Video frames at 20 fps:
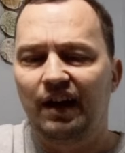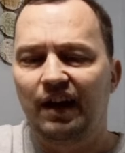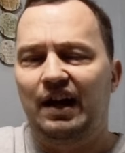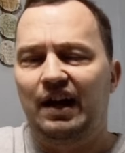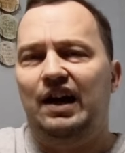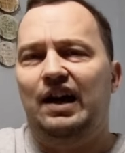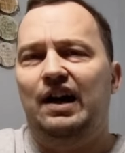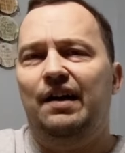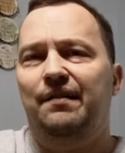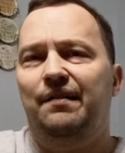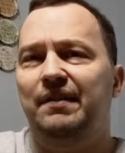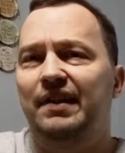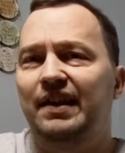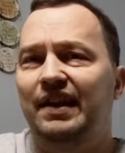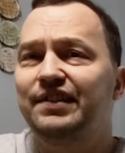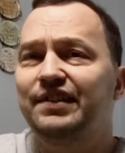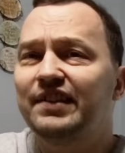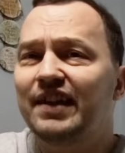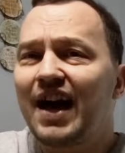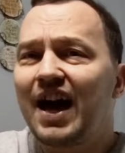Is it
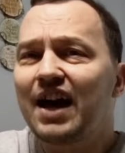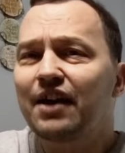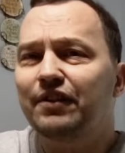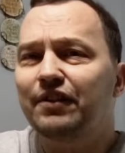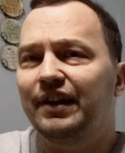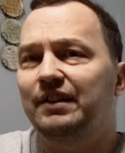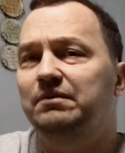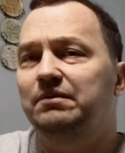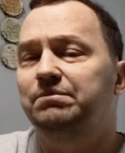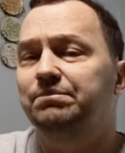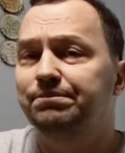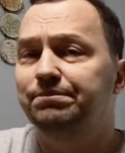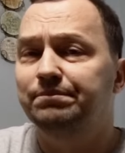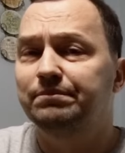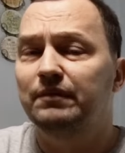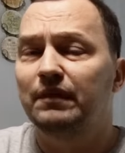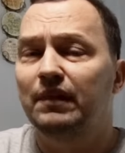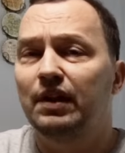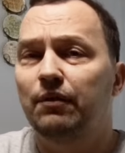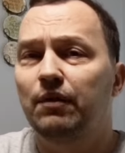accurate? Well,
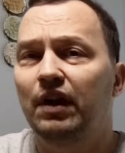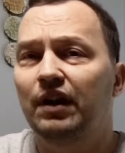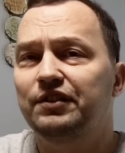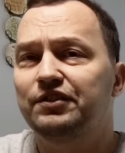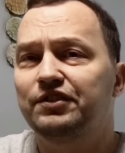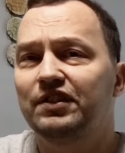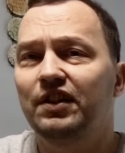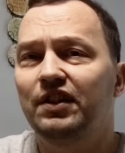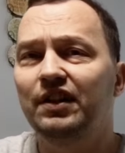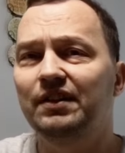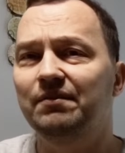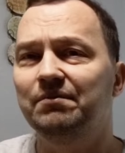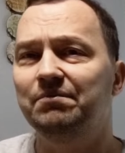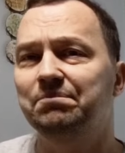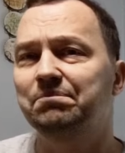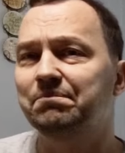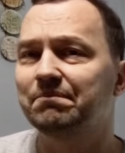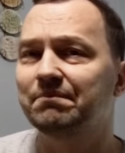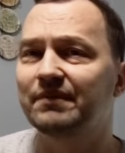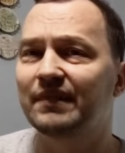you know what?
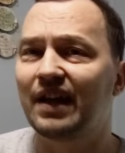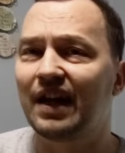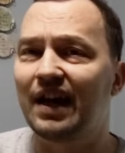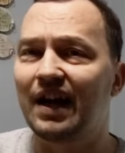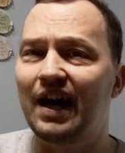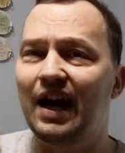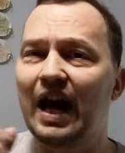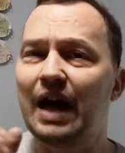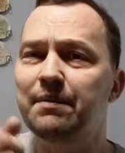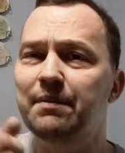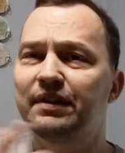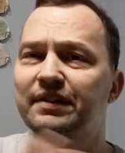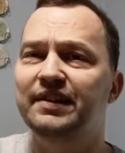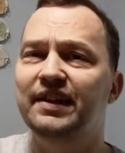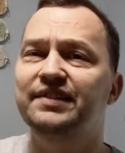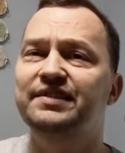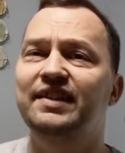I'm going to test it out.